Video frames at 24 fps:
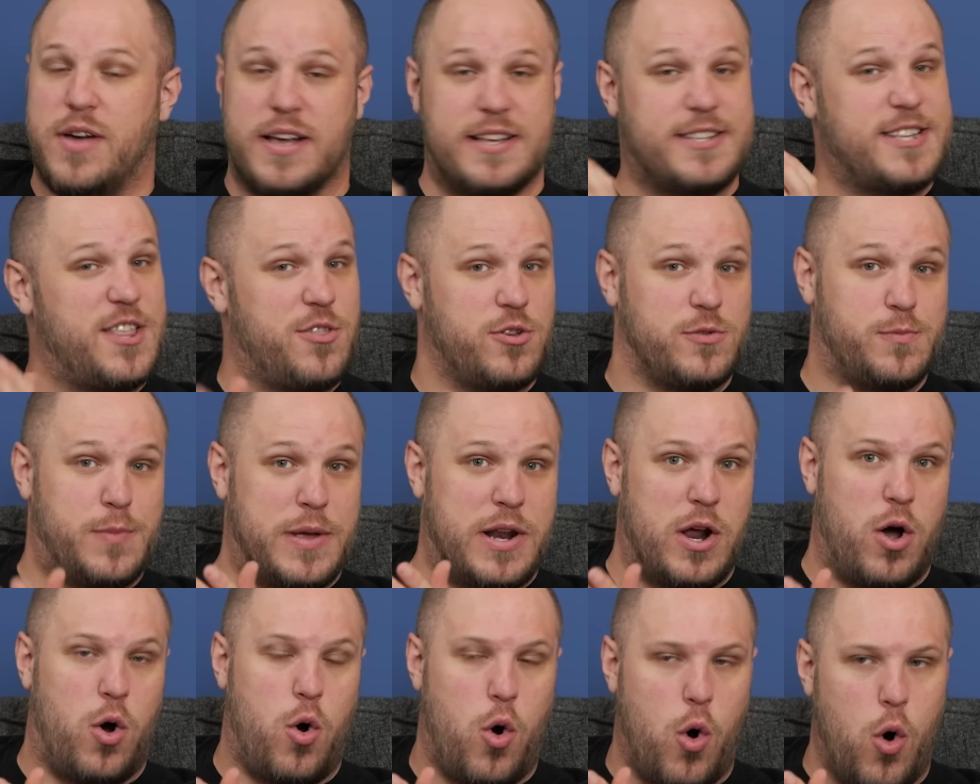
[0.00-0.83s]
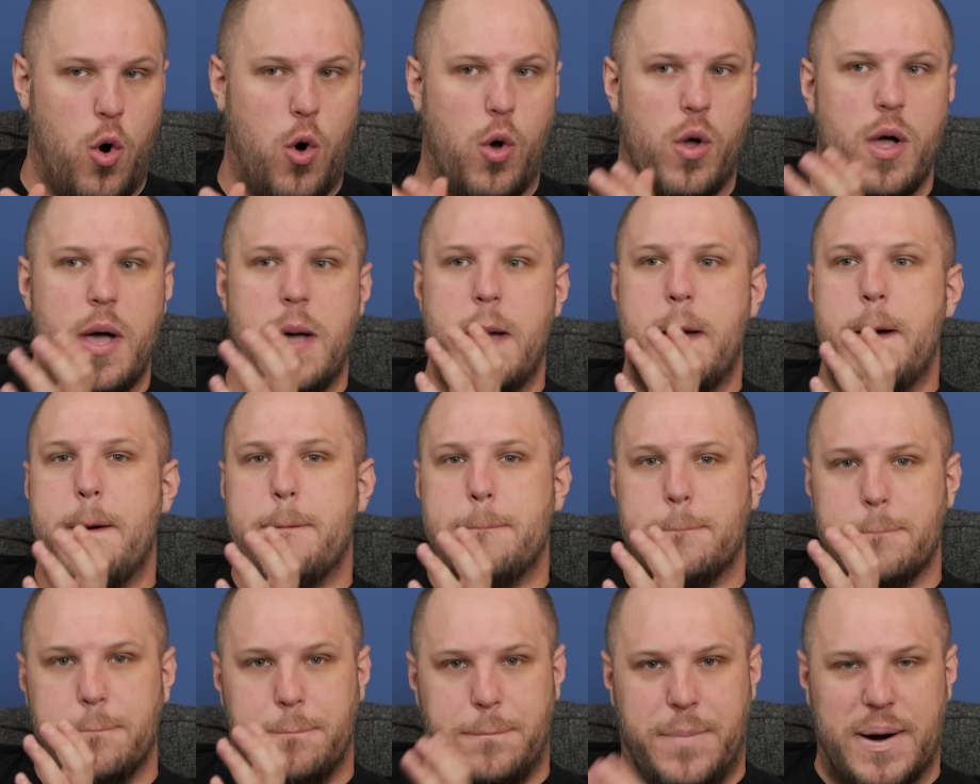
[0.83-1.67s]
Like you said, there's been a whole
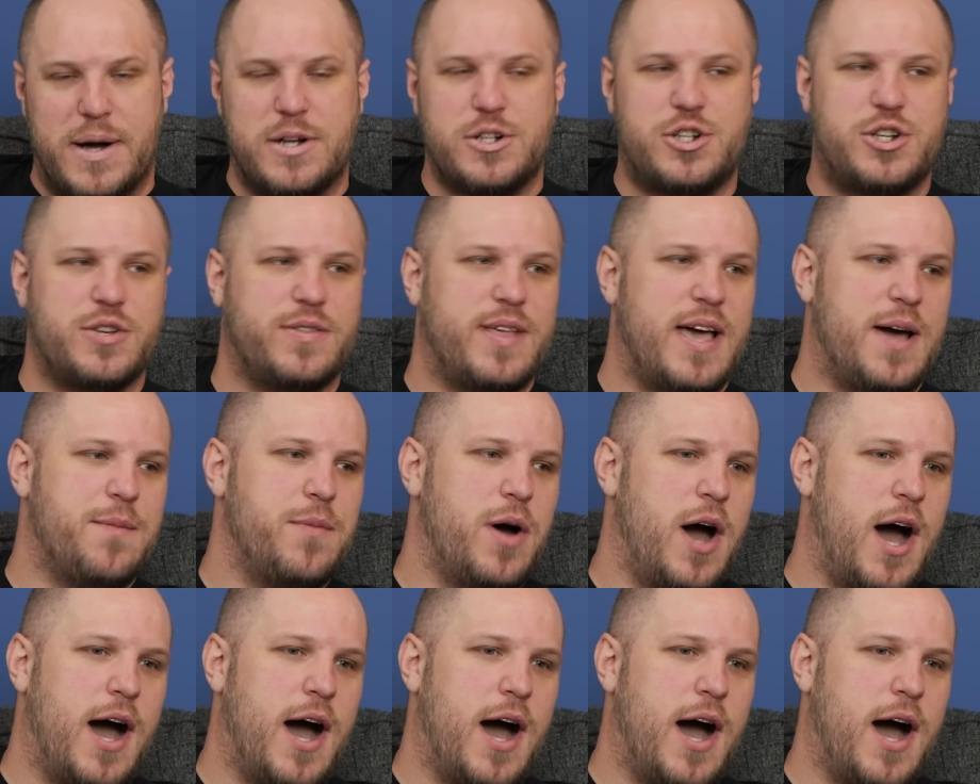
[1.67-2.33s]
bunch of them.